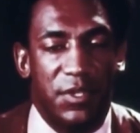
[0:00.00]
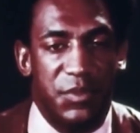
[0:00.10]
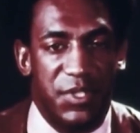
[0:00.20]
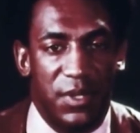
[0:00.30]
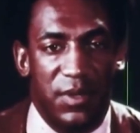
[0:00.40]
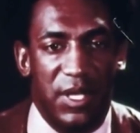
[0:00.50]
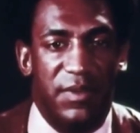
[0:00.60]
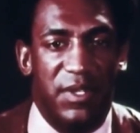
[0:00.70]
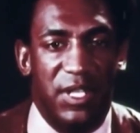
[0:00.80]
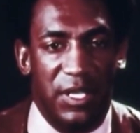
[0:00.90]
films, though,
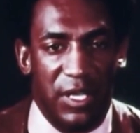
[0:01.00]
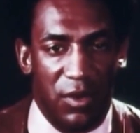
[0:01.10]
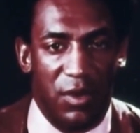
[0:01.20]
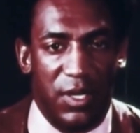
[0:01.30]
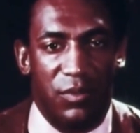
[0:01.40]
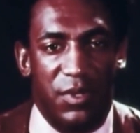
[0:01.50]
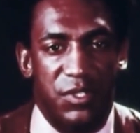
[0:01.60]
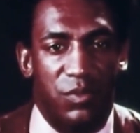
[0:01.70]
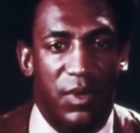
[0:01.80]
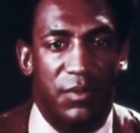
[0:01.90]
even the early
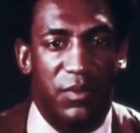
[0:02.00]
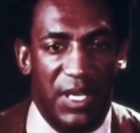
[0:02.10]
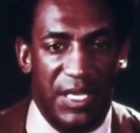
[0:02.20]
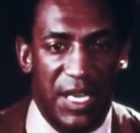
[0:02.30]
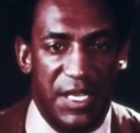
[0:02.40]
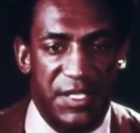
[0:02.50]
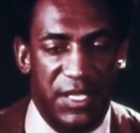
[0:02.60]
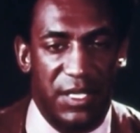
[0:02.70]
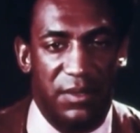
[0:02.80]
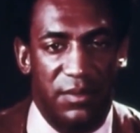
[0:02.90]
ones, weren't really
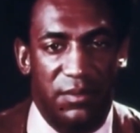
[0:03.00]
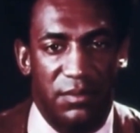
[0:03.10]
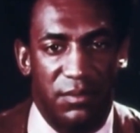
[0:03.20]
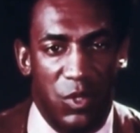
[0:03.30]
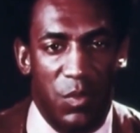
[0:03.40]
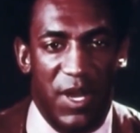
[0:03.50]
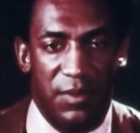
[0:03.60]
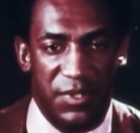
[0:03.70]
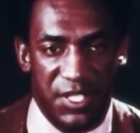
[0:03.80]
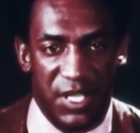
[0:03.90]
nasty.
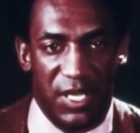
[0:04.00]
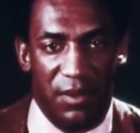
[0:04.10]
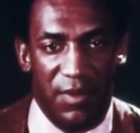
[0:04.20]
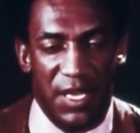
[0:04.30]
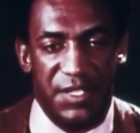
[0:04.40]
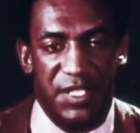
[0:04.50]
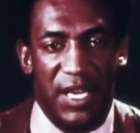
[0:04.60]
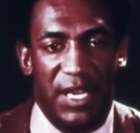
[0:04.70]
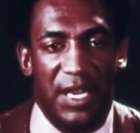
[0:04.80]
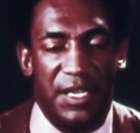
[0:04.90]
Nobody was sitting around
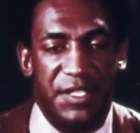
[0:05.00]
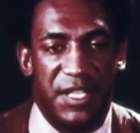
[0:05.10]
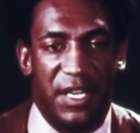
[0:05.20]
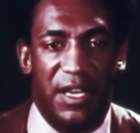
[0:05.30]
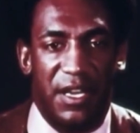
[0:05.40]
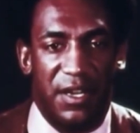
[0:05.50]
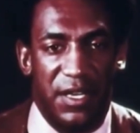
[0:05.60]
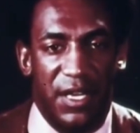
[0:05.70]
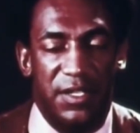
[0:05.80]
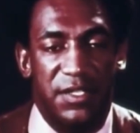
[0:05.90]
saying, hey, let's take care of
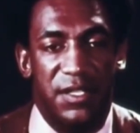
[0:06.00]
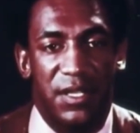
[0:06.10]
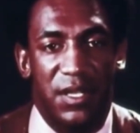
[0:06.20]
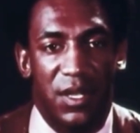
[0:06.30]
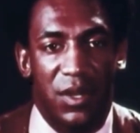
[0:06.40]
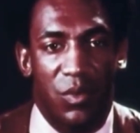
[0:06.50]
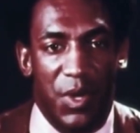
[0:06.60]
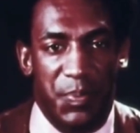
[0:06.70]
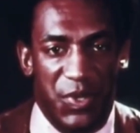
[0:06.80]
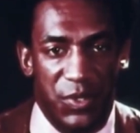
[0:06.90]
the niggers.
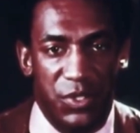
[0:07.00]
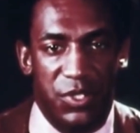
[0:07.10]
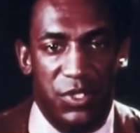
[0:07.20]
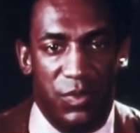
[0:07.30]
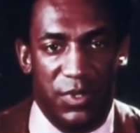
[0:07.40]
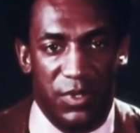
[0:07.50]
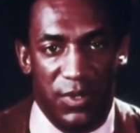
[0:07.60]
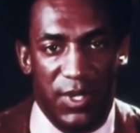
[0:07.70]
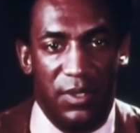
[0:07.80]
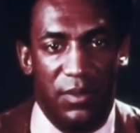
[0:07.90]
What producers were
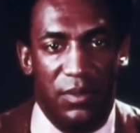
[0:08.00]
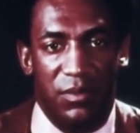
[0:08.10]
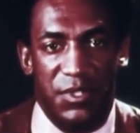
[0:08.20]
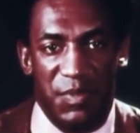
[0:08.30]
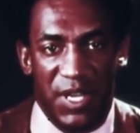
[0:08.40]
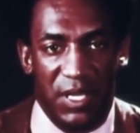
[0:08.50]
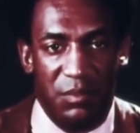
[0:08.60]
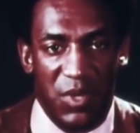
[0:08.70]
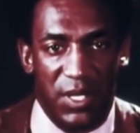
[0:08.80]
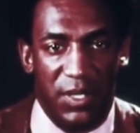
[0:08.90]
doing was
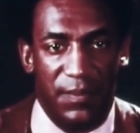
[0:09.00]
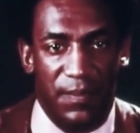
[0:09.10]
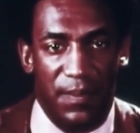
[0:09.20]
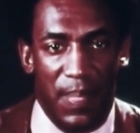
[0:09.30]
making money.